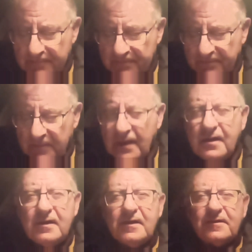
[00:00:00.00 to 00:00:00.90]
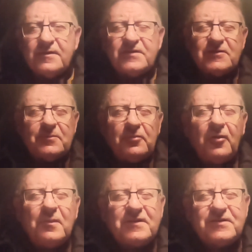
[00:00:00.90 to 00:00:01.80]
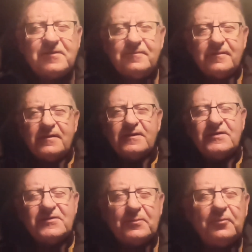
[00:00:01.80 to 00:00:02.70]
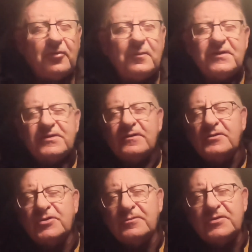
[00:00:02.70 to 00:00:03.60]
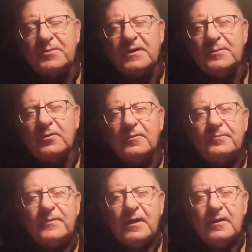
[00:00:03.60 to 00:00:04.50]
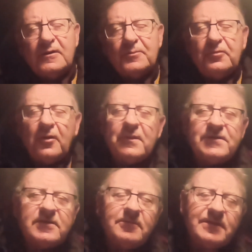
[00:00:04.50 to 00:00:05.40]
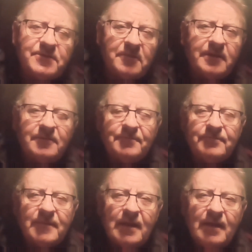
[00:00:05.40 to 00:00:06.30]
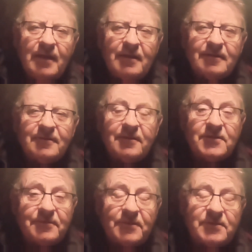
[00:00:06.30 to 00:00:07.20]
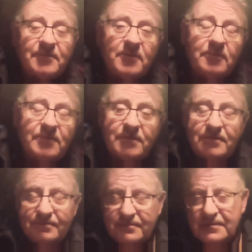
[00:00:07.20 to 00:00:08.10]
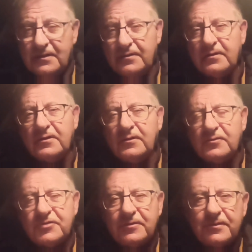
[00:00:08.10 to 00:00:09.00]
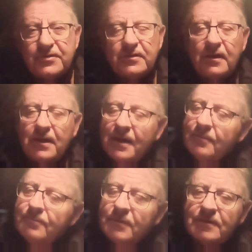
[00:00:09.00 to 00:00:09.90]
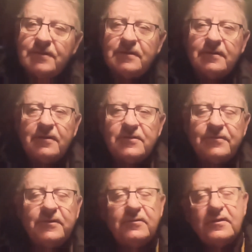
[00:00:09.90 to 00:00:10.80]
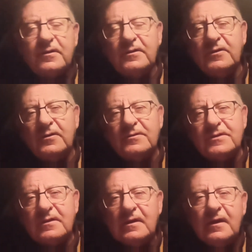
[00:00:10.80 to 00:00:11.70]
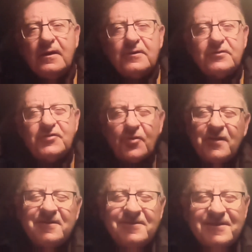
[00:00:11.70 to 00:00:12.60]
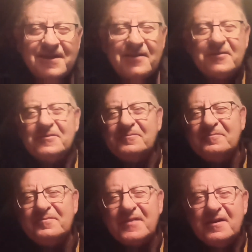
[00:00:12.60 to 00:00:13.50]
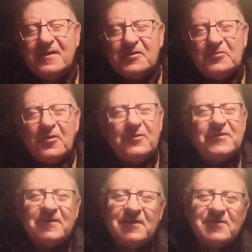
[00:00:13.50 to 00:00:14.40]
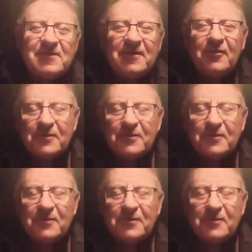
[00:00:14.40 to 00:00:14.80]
um, this is a promise. This is a promise to the Jewish people, a promise to Israel. And those of us, of course, that are not Jewish, I am, but uh, those of you that are not, join together, grafted into the